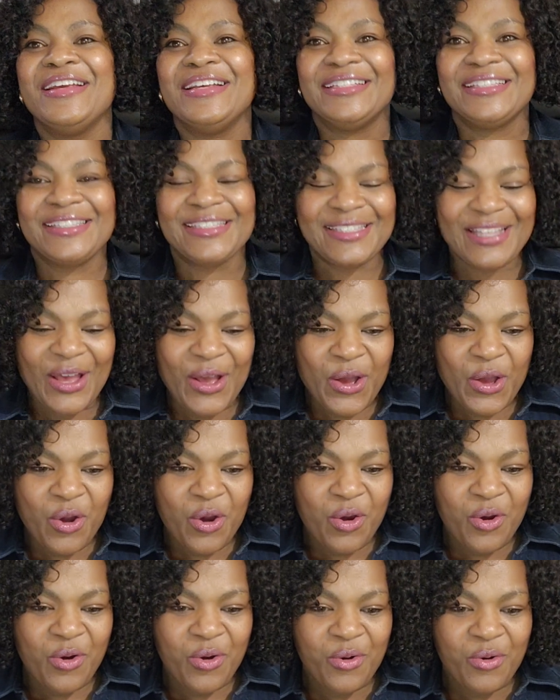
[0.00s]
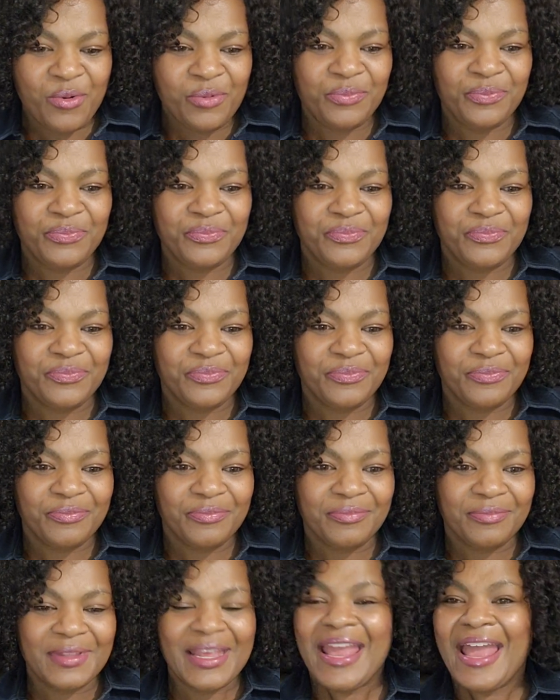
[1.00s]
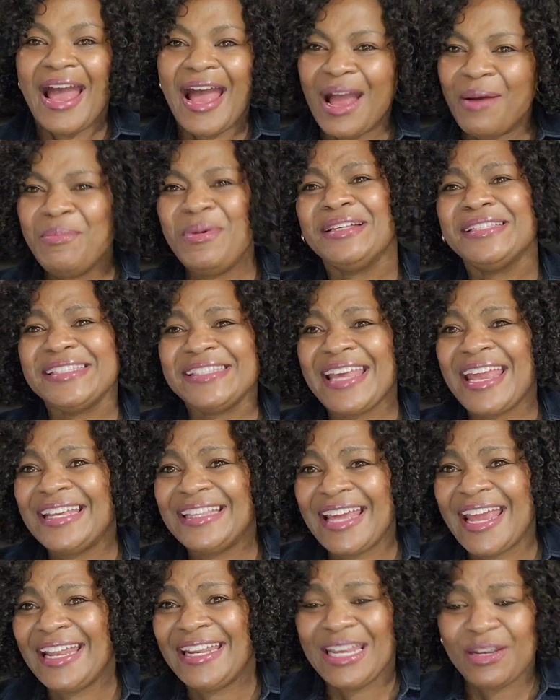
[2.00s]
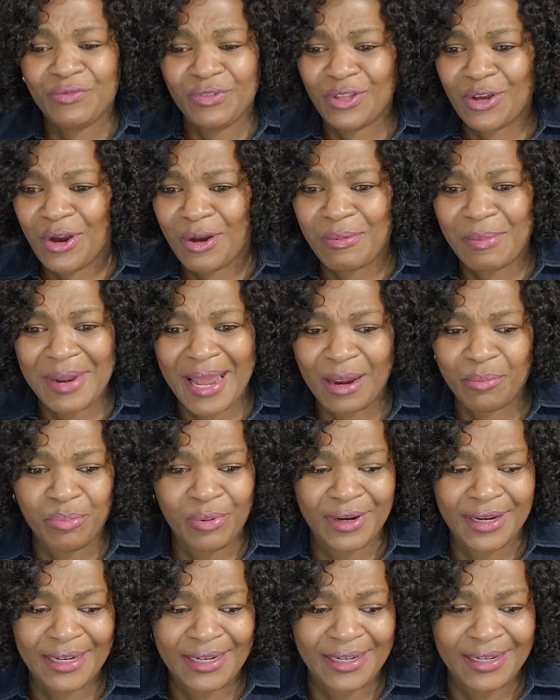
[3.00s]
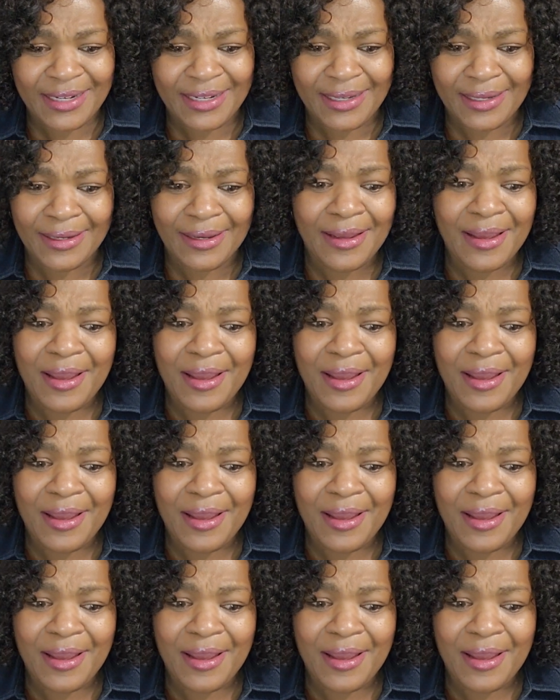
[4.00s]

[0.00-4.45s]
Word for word: So, I must say that even though I'm not bringing any